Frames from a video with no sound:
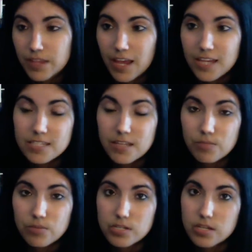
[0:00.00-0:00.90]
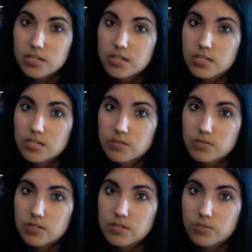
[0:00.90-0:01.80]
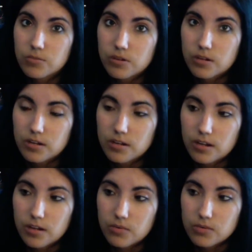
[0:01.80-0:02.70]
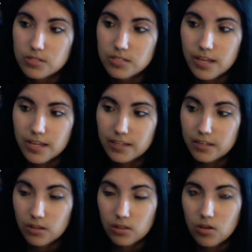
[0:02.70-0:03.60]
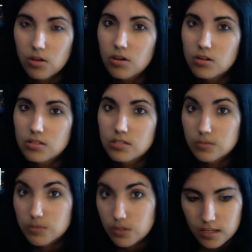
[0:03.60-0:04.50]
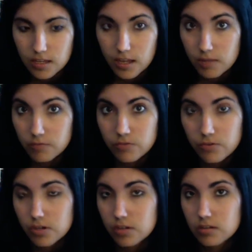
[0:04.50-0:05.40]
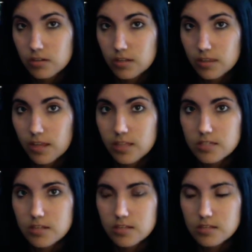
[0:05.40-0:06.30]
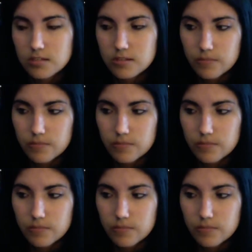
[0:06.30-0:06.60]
I stopped pretending to be someone I was not a long time ago. I'm free in that sense.